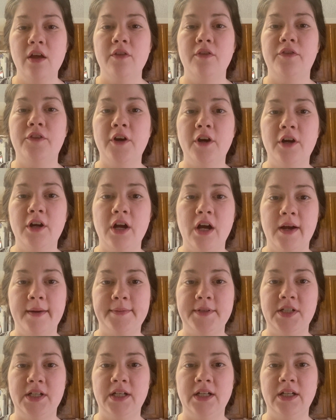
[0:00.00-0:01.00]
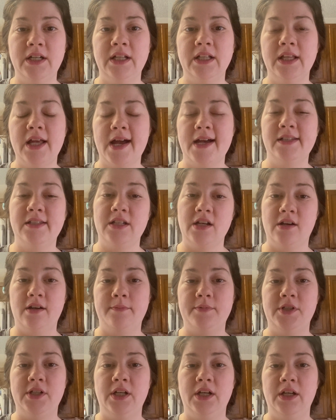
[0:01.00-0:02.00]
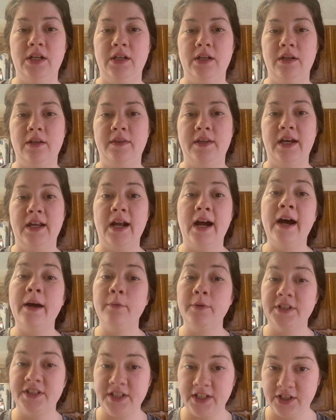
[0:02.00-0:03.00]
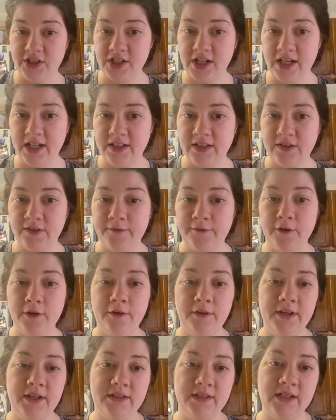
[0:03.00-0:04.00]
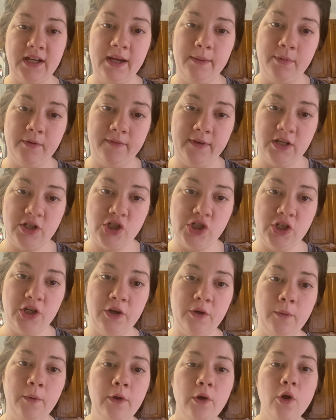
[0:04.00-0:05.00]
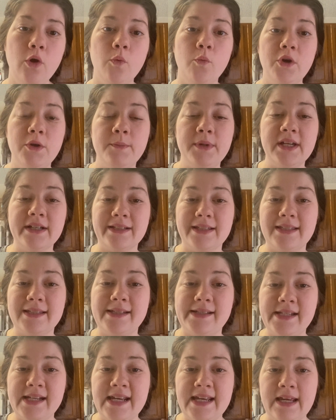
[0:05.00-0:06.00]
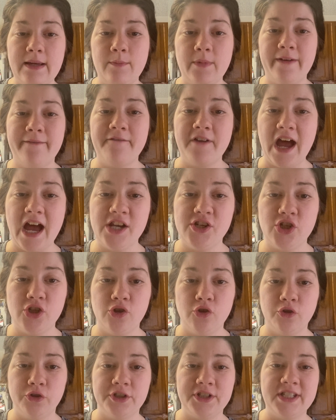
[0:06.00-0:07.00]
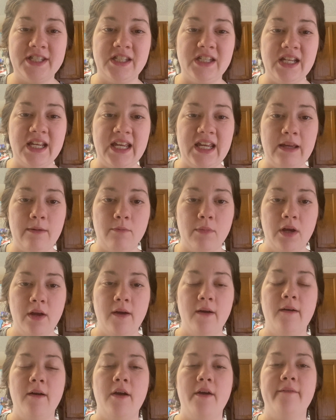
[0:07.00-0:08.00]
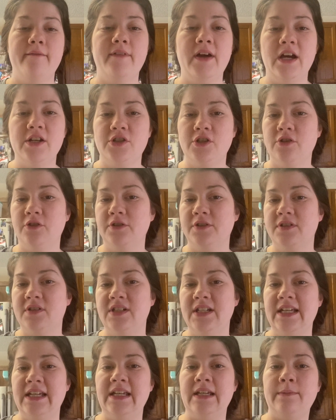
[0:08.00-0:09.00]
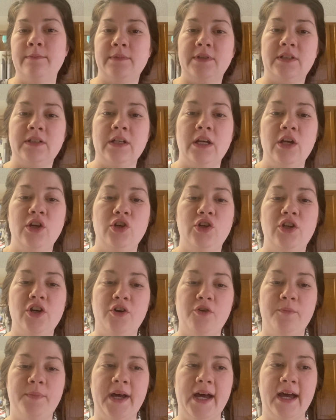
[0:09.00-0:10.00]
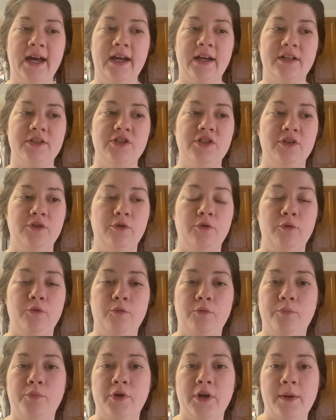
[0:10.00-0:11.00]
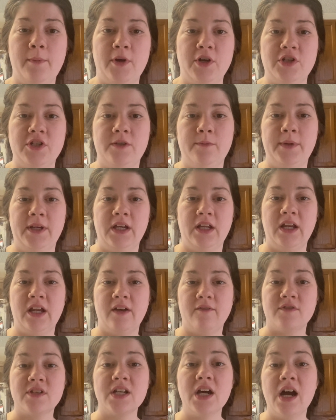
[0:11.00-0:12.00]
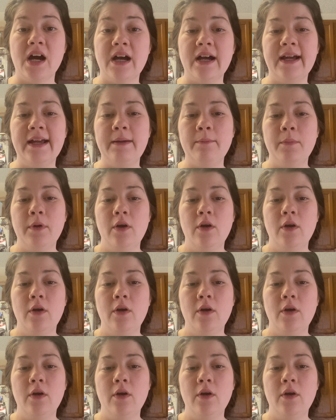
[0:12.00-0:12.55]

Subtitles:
Third option and last option that I would suggest for this type of issue would be a steam, a vaginal steam. Vaginal steams go back to pretty much the beginning of time